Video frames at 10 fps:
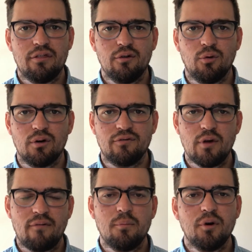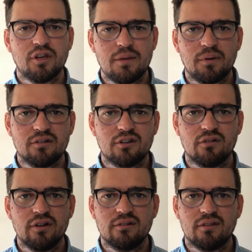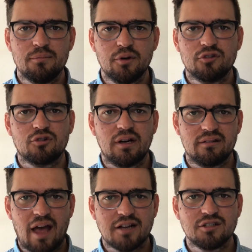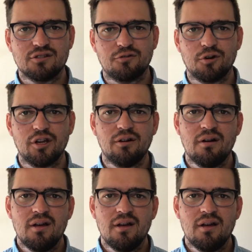or if you have a bookkeeping service that books transactions for you